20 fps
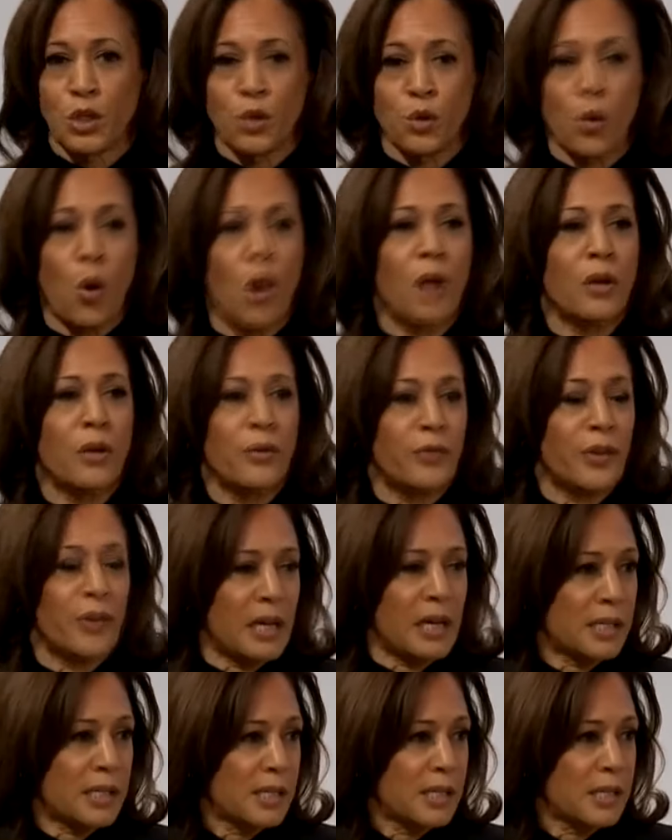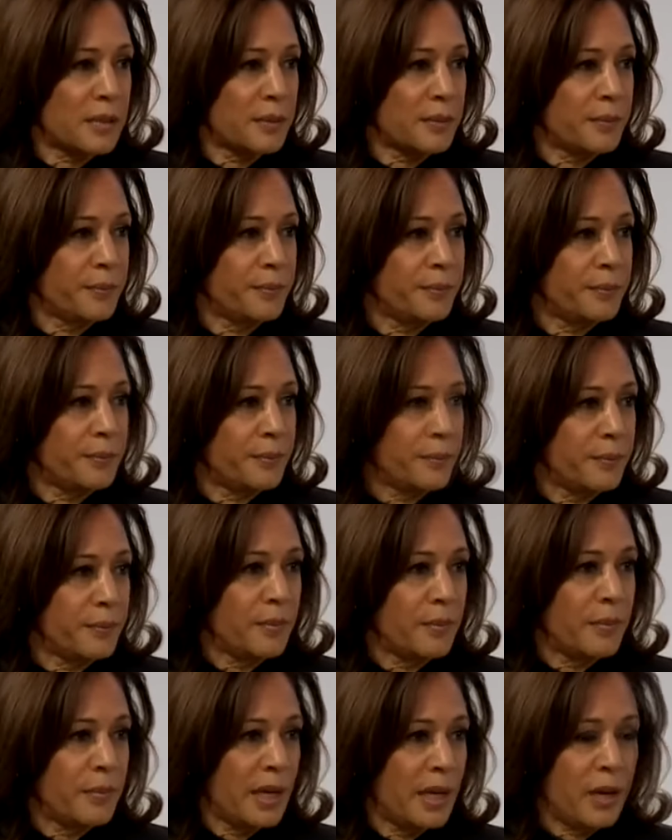to all of us,
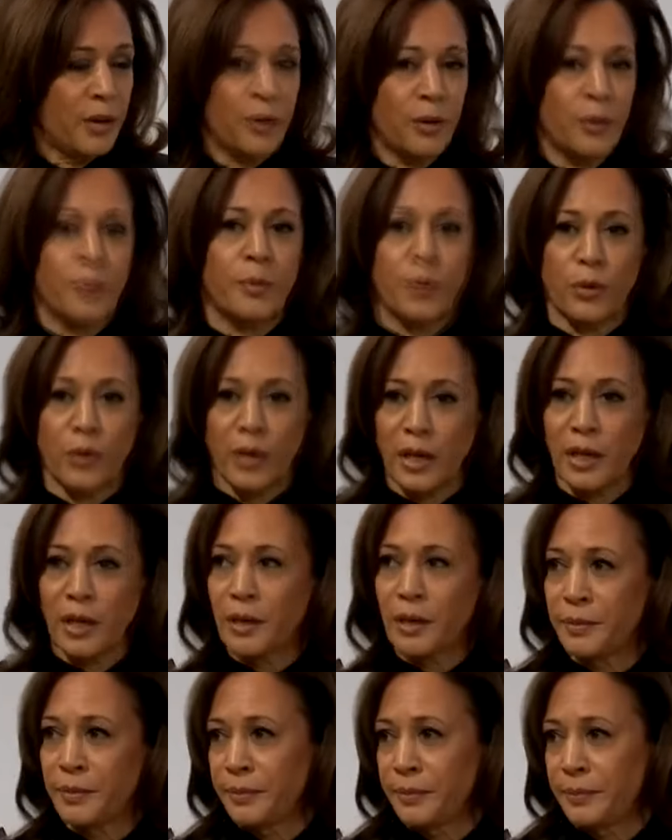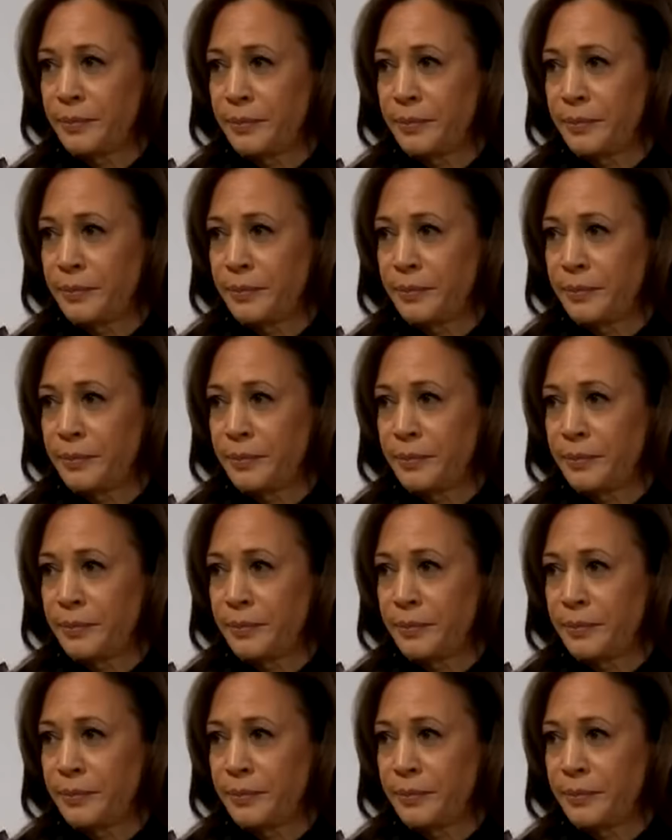here in Munich,